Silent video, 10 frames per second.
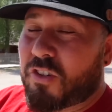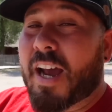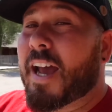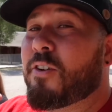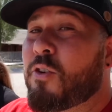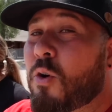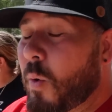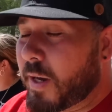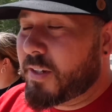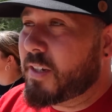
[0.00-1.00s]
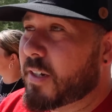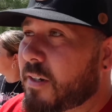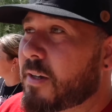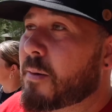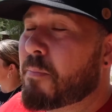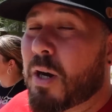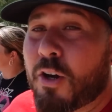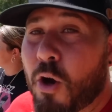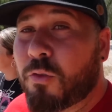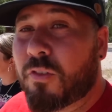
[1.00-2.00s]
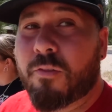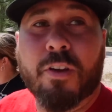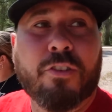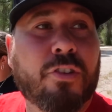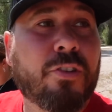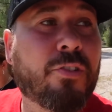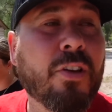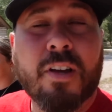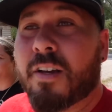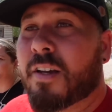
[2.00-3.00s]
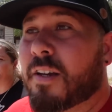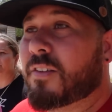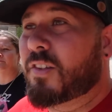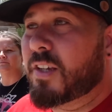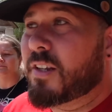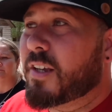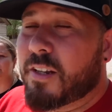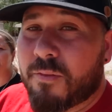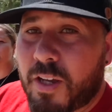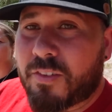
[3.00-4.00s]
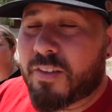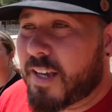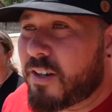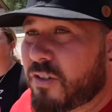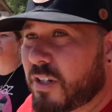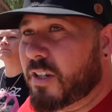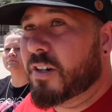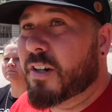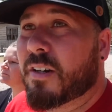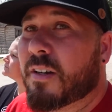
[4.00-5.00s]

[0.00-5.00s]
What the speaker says: I had no idea, but Ghost Adventures did an investigation here.